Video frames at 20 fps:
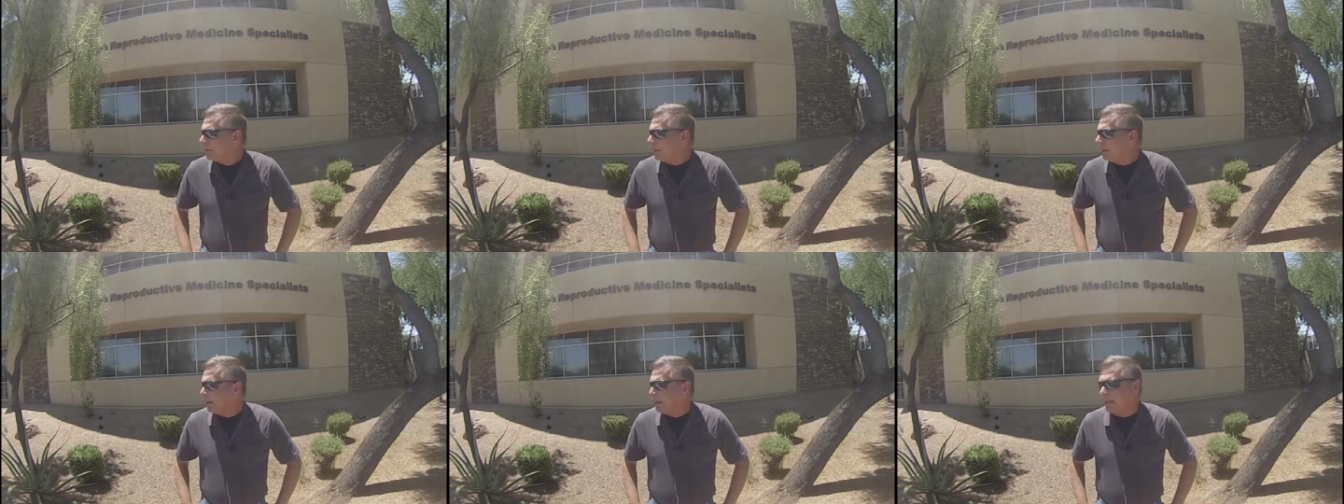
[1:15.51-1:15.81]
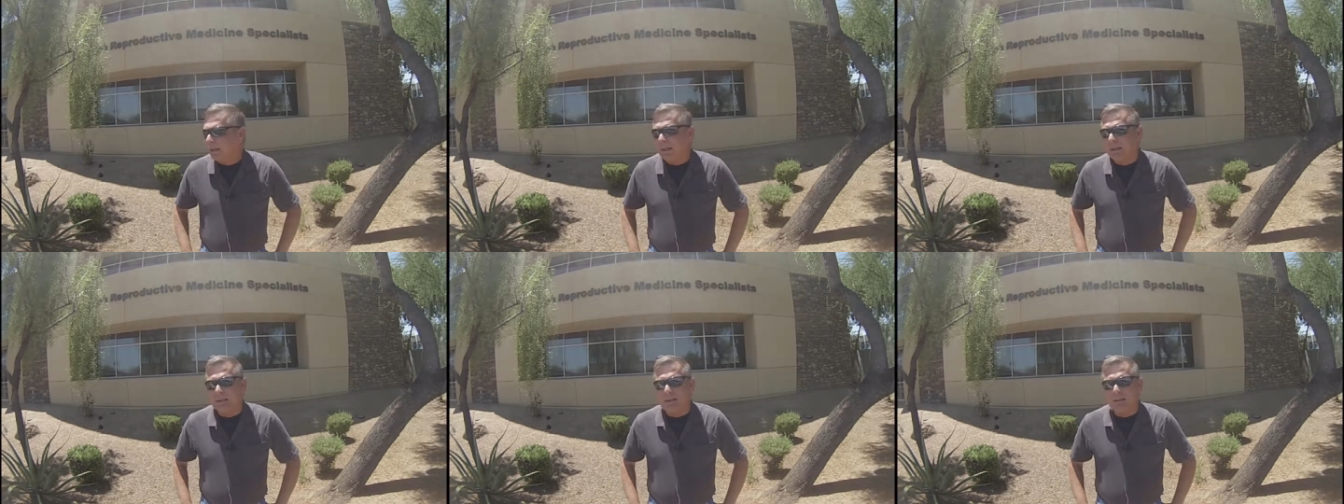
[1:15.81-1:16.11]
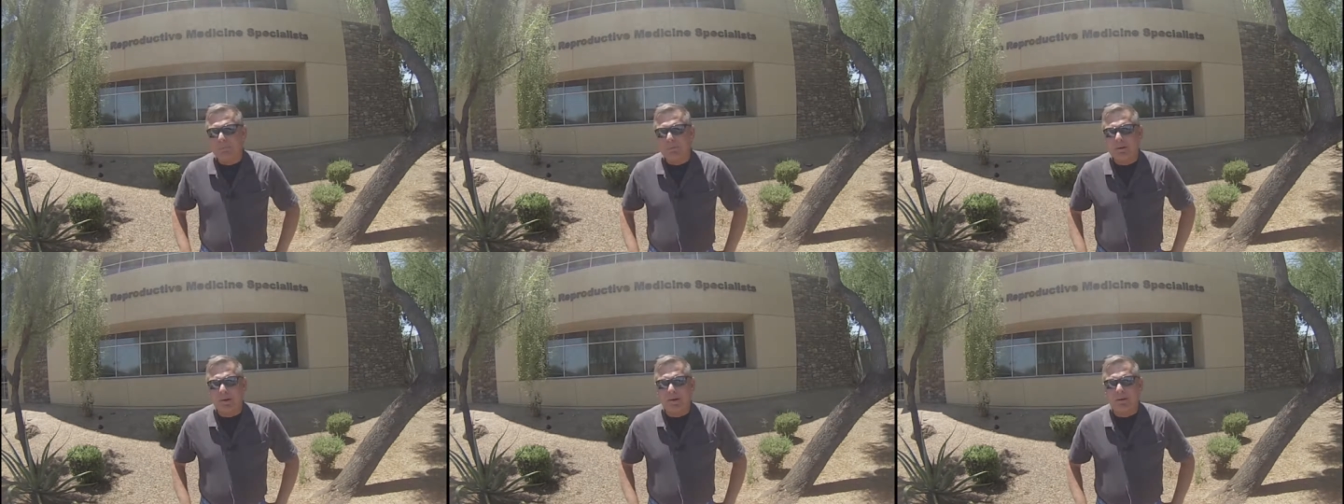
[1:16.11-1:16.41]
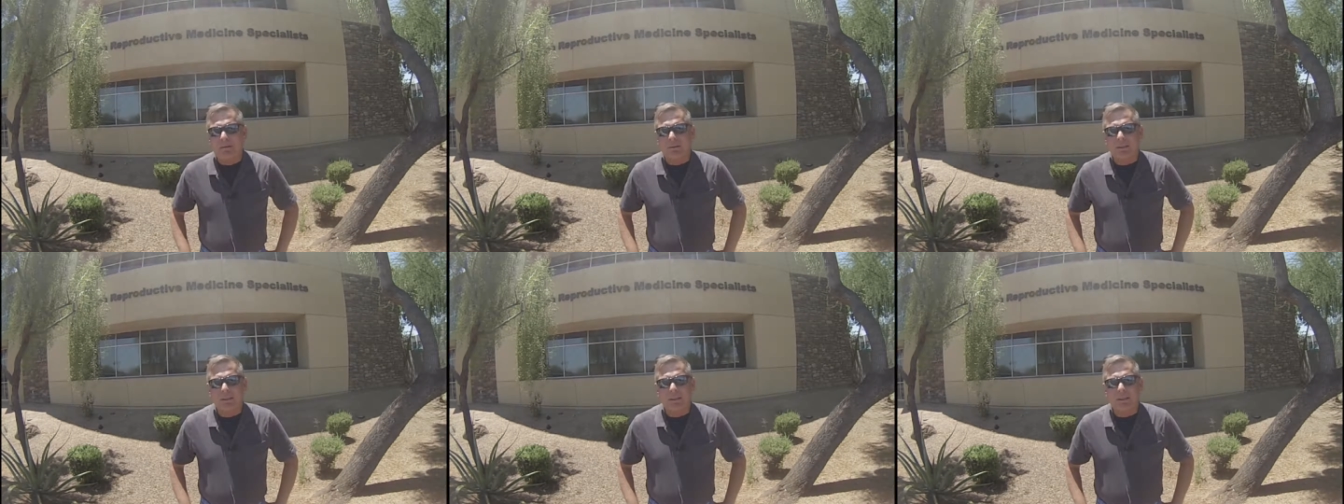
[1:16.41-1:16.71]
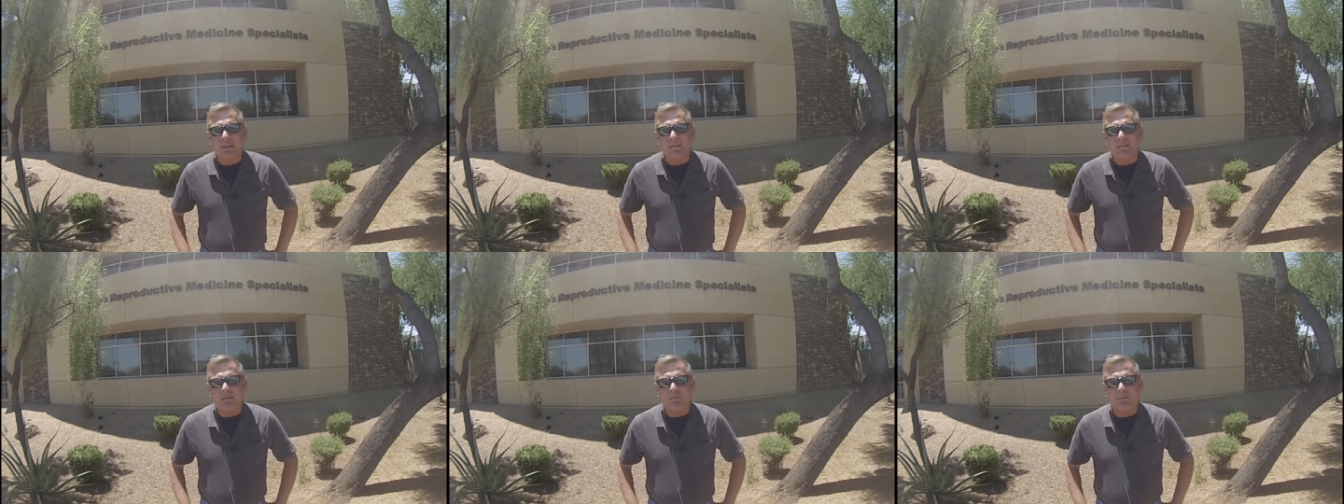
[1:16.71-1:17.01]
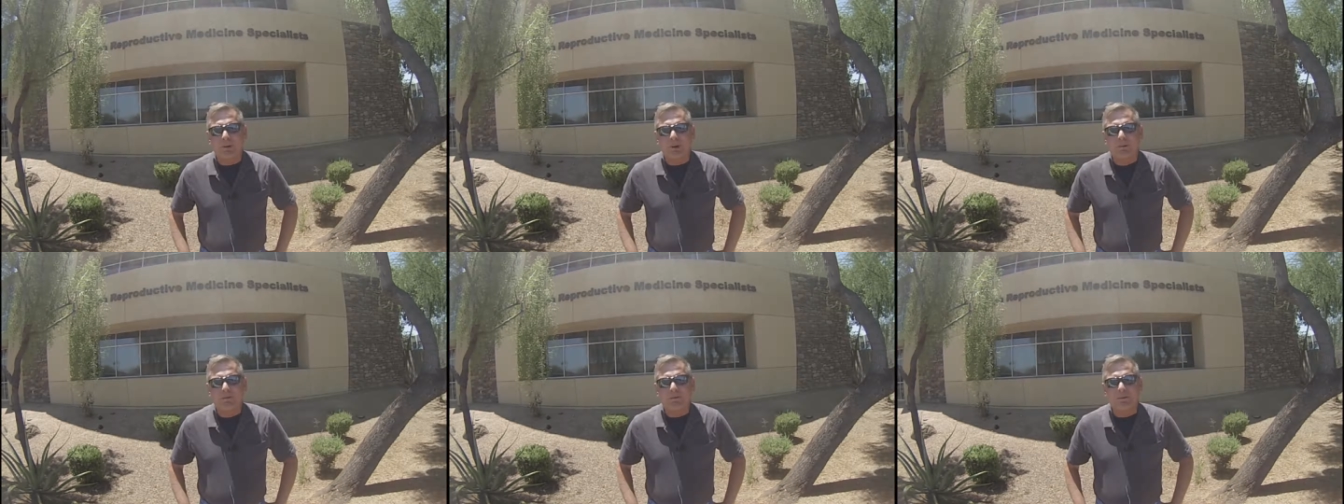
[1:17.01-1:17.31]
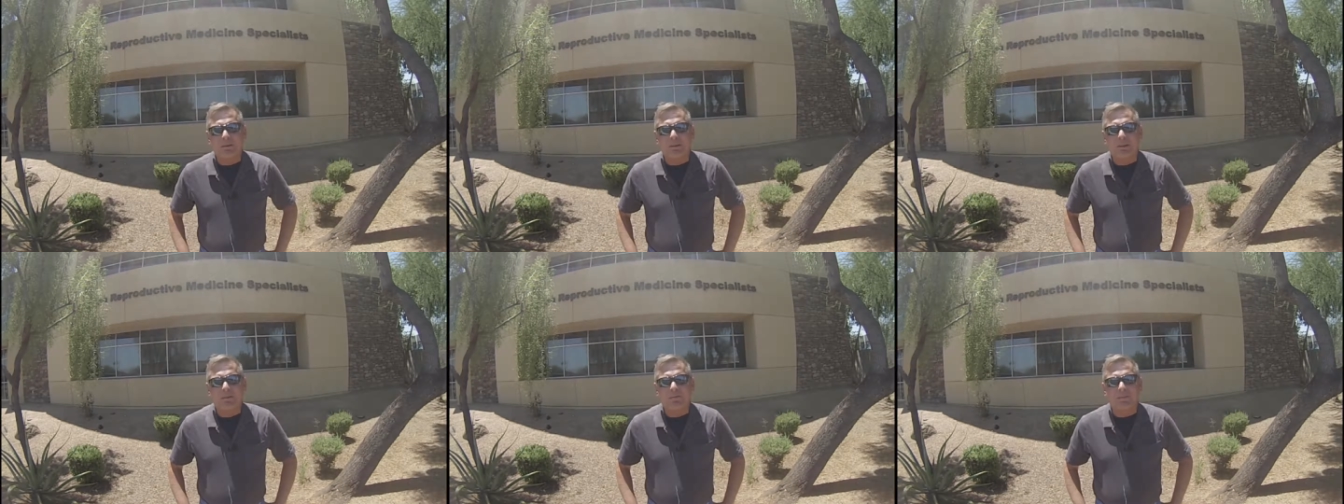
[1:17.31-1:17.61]
and apparently it's of no
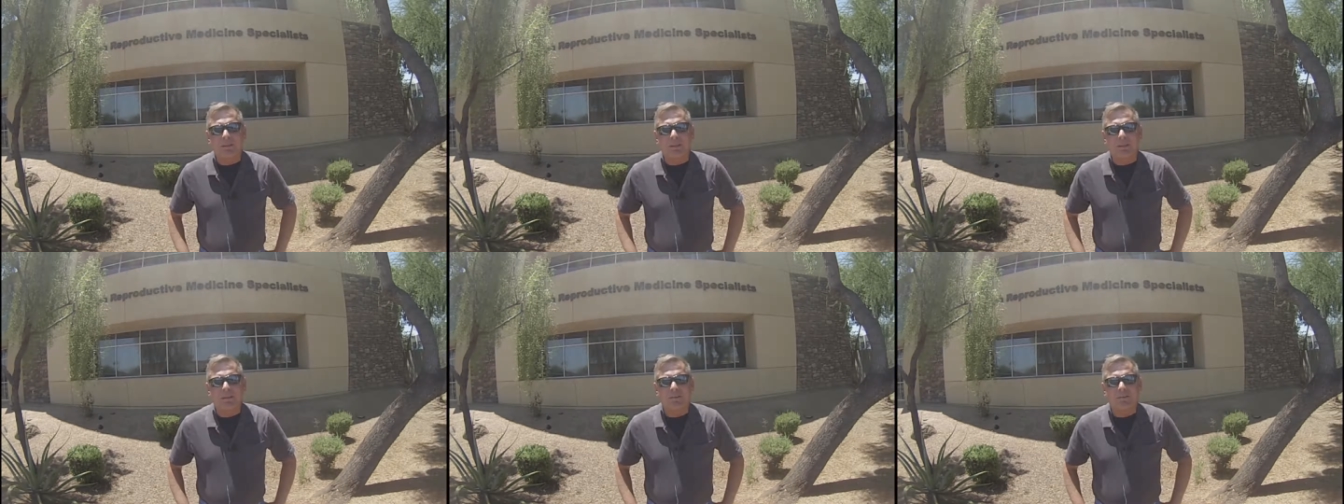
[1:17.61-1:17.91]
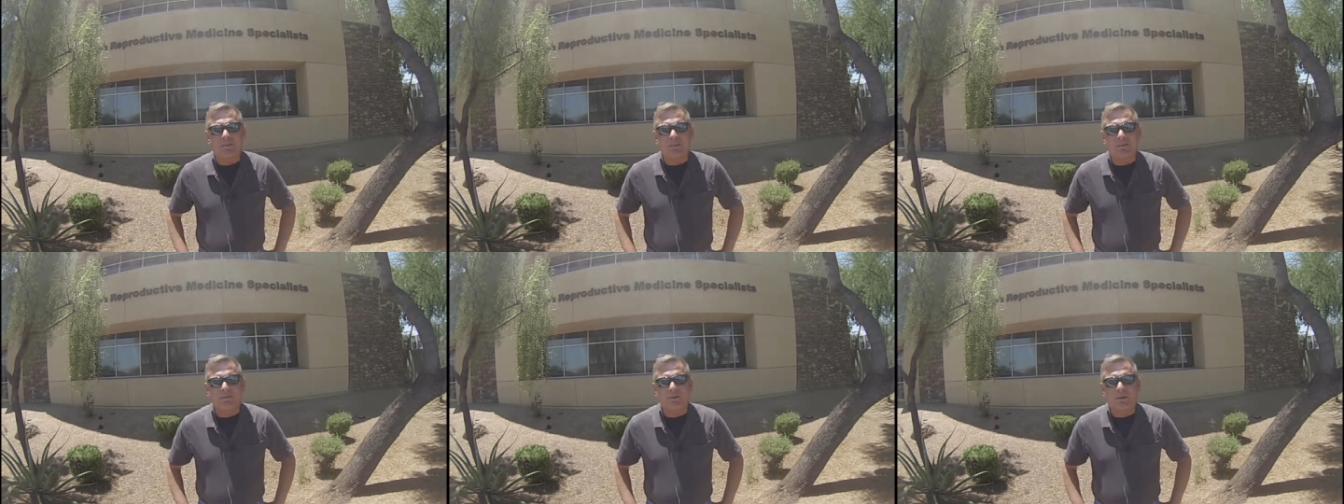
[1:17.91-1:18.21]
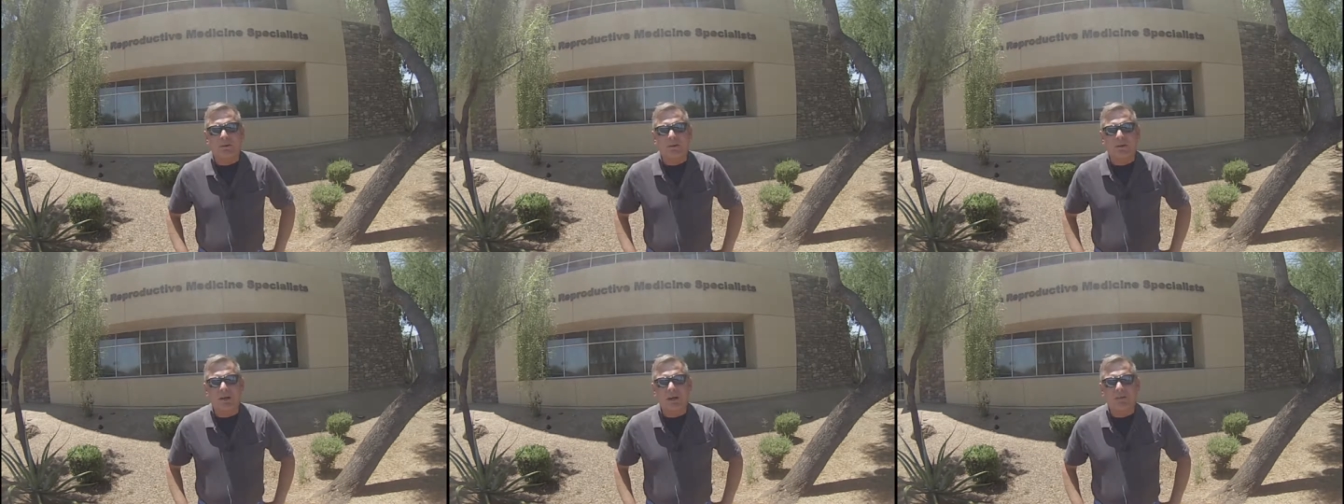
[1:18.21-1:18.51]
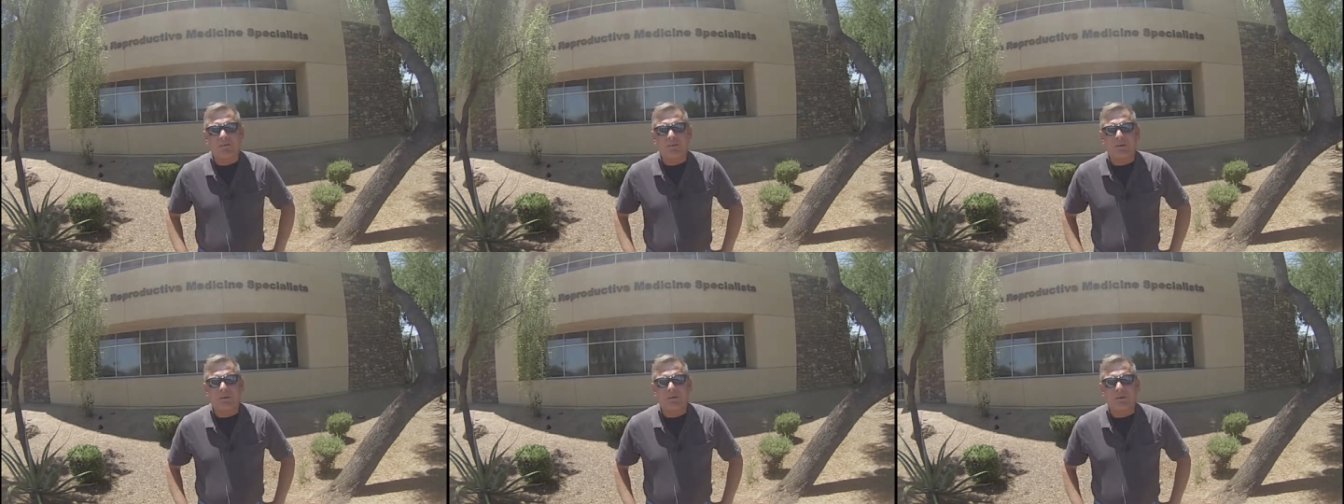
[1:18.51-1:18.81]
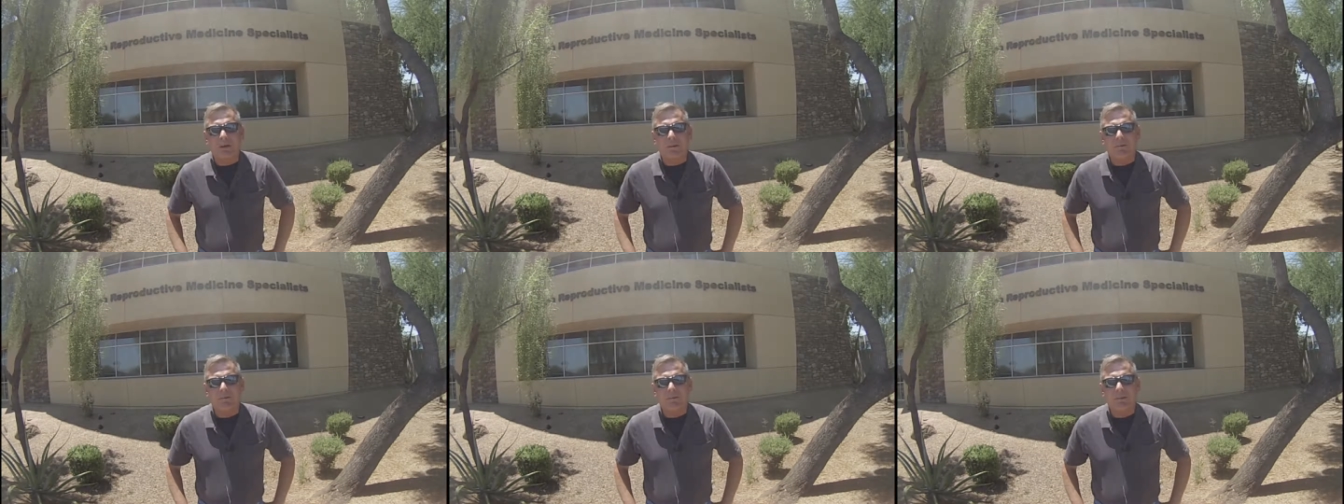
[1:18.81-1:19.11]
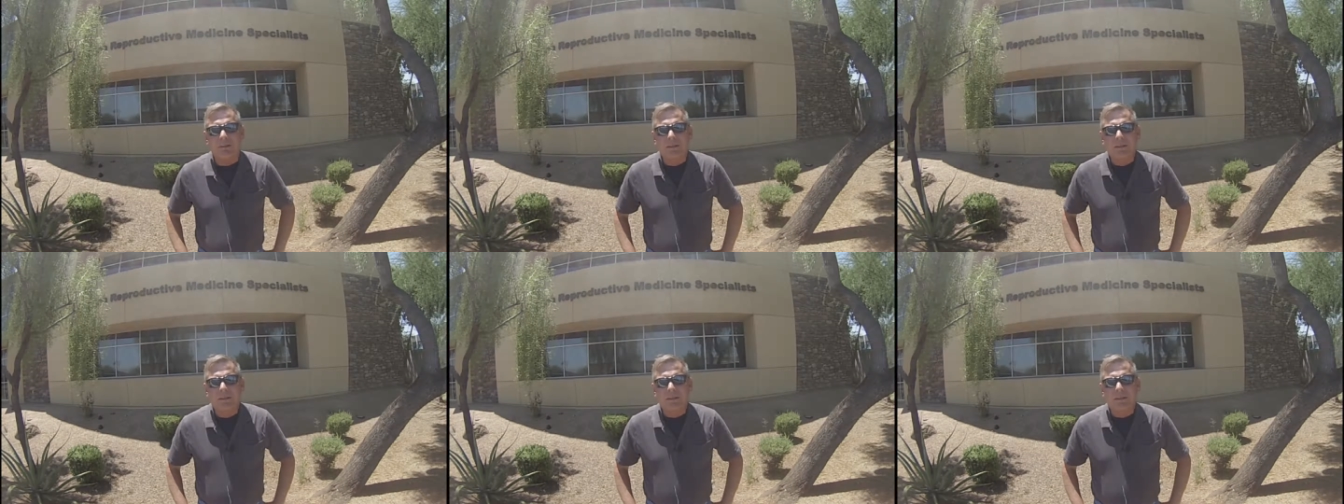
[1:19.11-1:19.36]
significance and it's no consequence